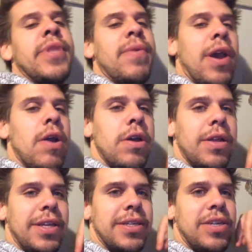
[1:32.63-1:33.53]
we go.
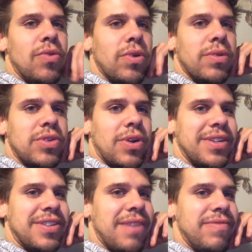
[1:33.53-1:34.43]
There's a yawn I was trying
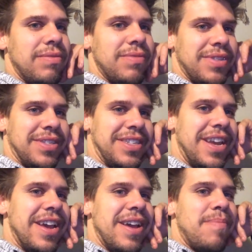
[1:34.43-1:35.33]
to stifle.
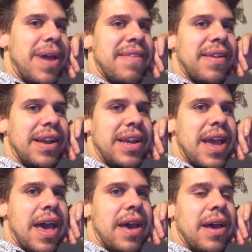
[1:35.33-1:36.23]

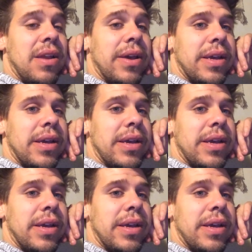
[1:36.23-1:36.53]
Basically, a